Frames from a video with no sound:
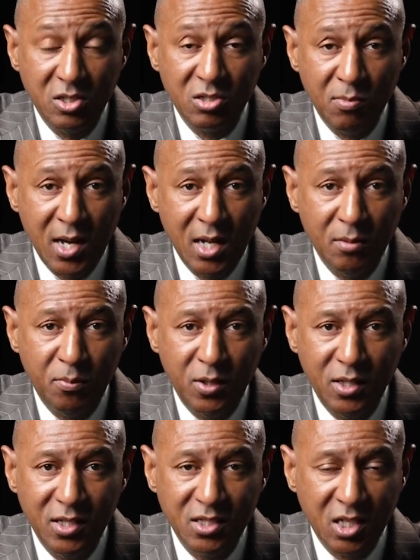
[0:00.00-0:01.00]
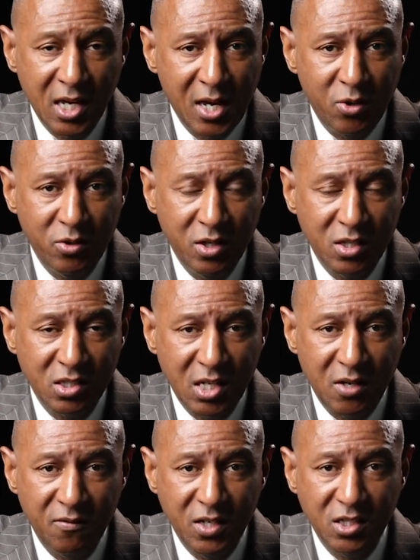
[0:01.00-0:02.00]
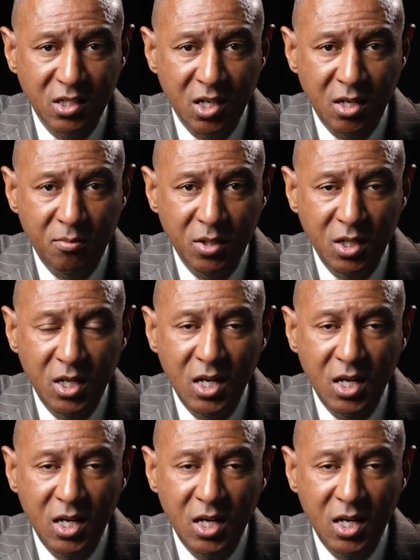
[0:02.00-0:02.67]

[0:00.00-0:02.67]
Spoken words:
smile upon this county, the Salvation Army.